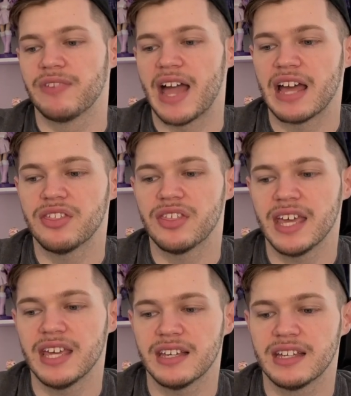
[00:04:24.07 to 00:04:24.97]
I
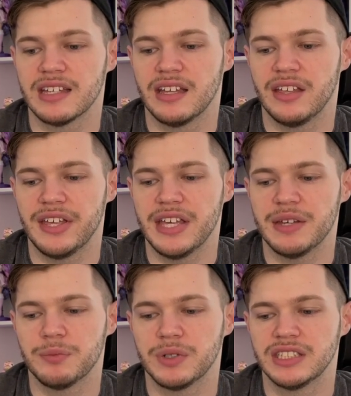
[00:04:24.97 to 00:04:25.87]
think
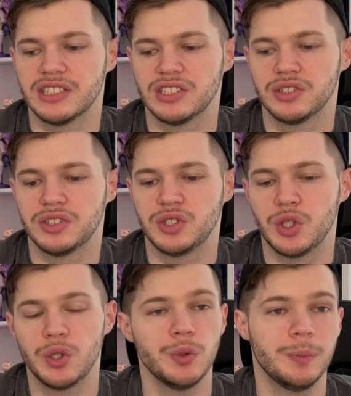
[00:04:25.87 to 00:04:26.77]
it was
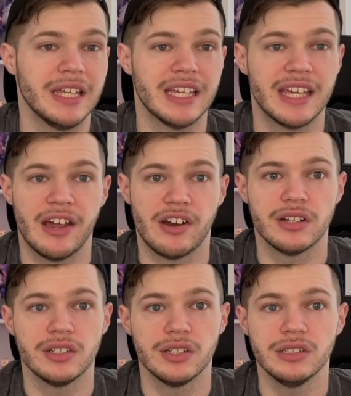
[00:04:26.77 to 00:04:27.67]
too many
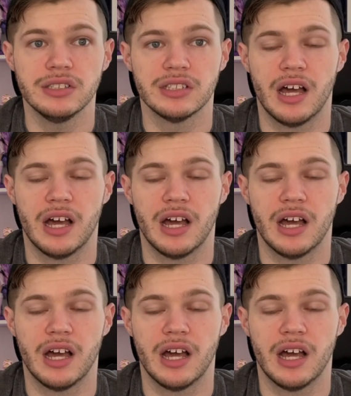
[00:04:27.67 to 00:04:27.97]
characters.